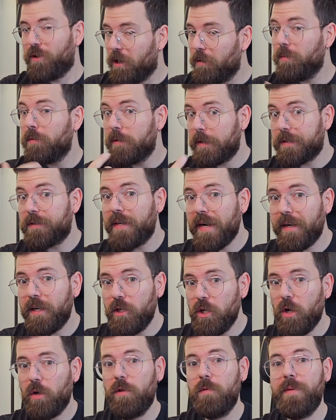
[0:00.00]
probably
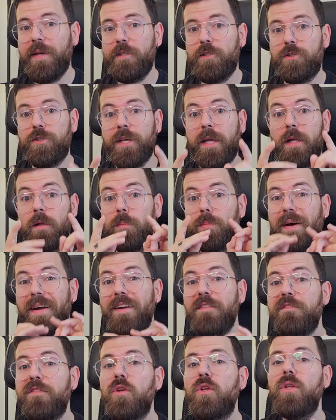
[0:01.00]
already know the major scale,
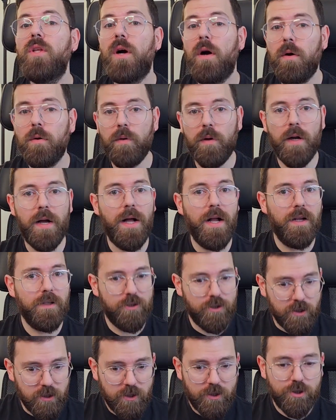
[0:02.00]
but if you don't,
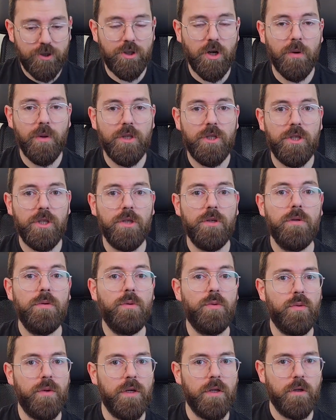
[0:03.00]
I'll just show it to
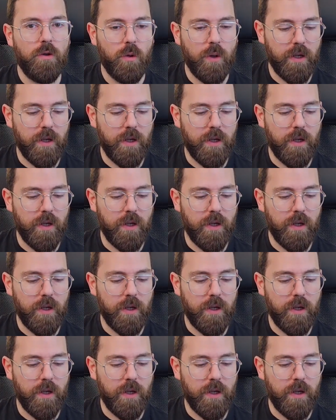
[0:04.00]
you real